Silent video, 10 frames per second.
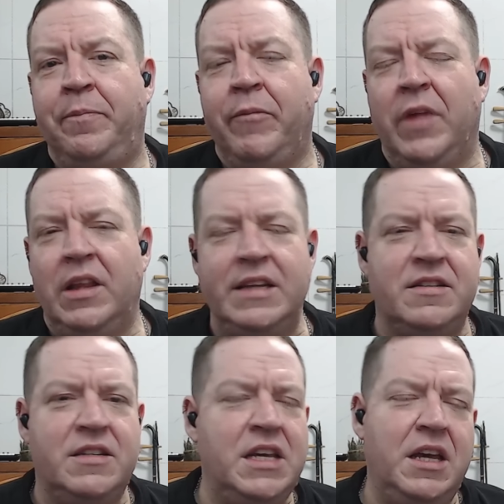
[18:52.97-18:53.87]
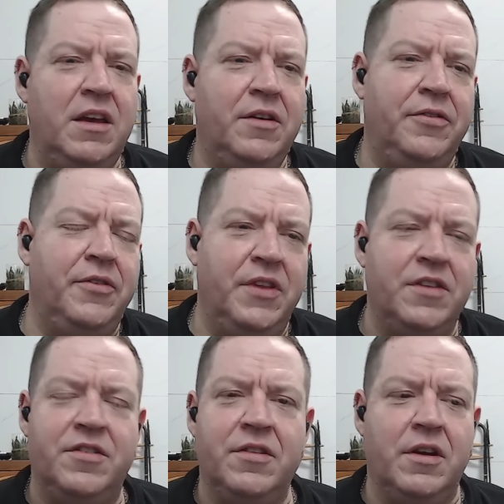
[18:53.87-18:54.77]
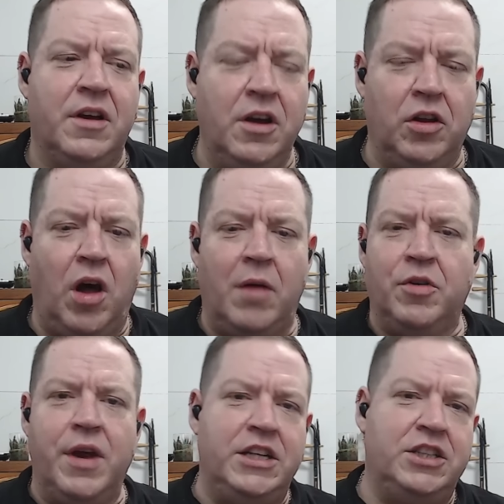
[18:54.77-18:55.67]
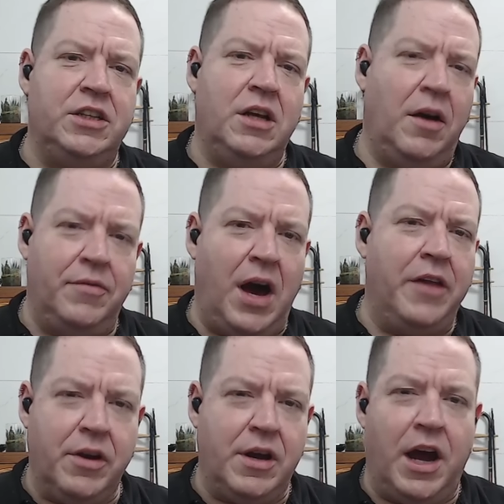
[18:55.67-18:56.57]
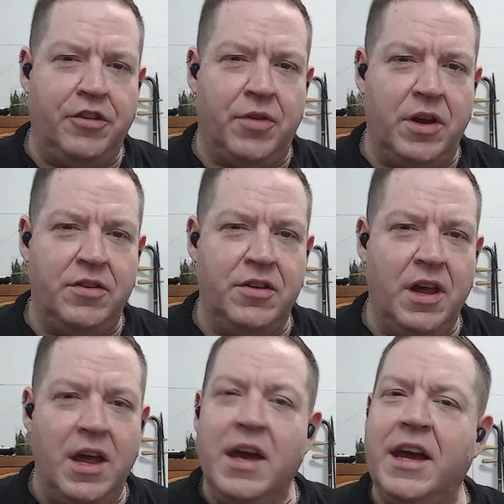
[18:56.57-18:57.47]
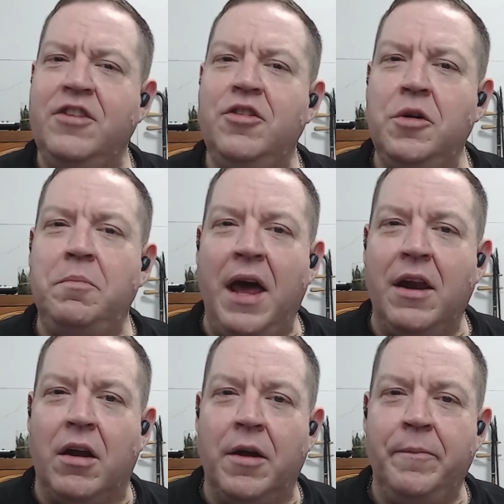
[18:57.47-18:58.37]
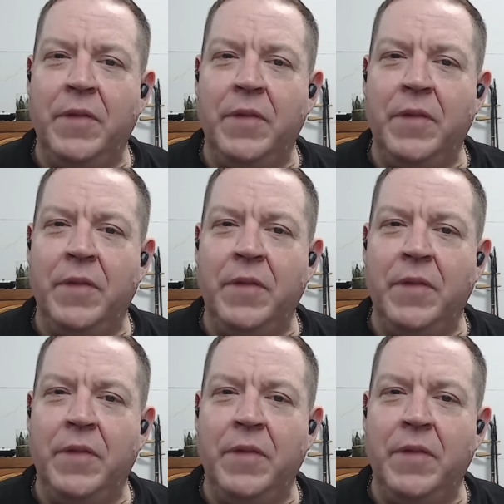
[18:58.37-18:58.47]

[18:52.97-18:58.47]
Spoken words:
Let's see if this conglomeration of other countries can do it better.